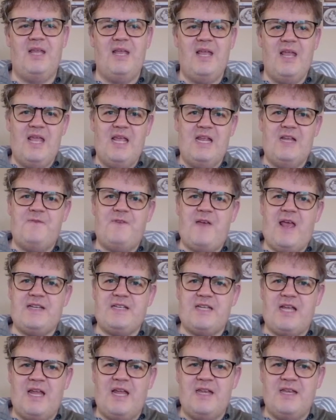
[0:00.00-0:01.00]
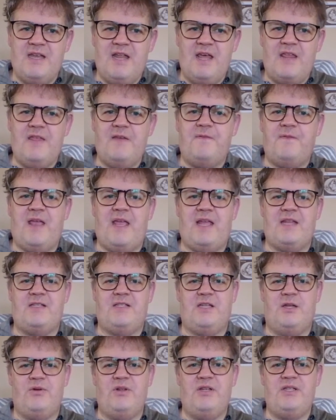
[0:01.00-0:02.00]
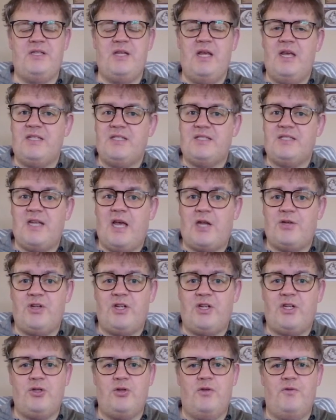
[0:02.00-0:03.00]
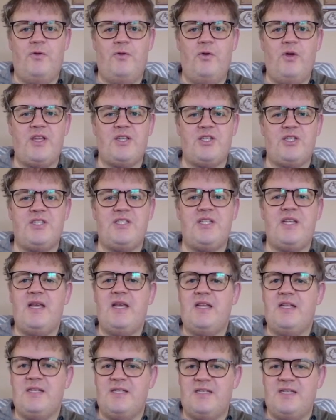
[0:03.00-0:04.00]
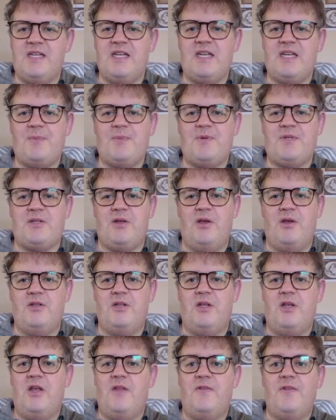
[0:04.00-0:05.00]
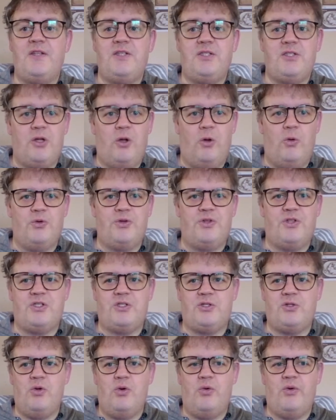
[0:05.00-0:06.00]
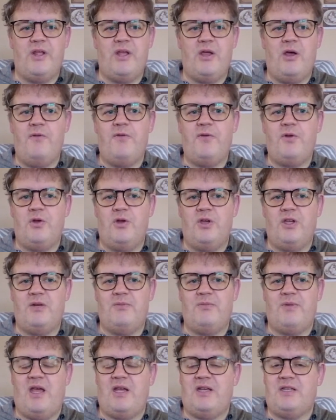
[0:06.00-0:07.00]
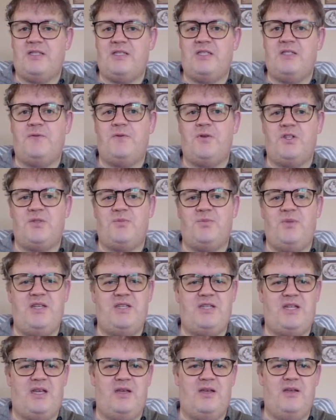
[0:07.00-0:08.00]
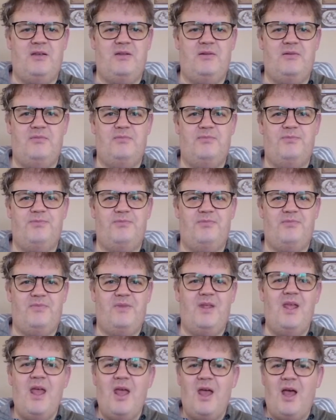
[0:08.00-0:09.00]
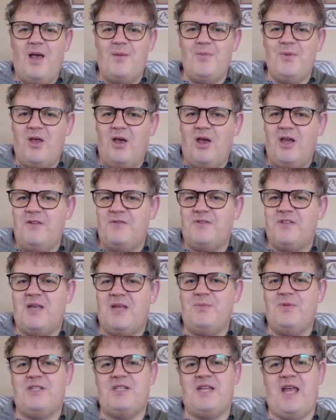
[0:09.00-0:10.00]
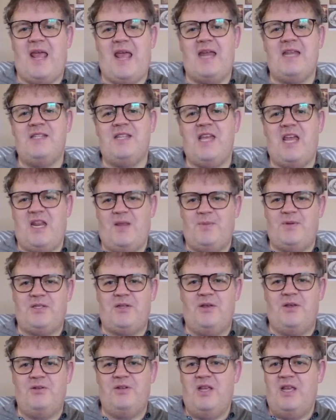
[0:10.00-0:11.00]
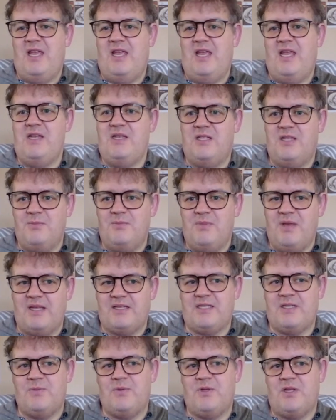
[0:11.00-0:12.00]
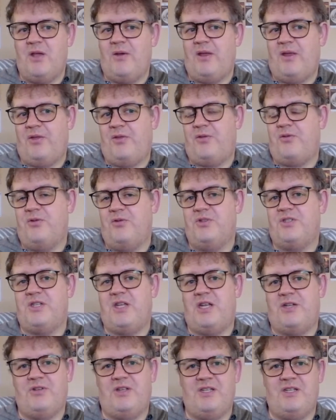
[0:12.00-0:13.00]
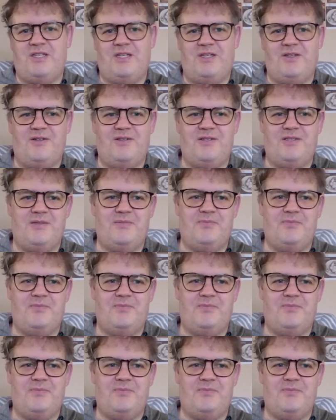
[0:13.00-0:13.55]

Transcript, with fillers: In fact, another fan series, Star Trek New Voyages, did an episode that told the story of Kirk and Marcus's first meeting. I'm kind of tempted to add that episode into the mix as we're going through Star Trek Continues.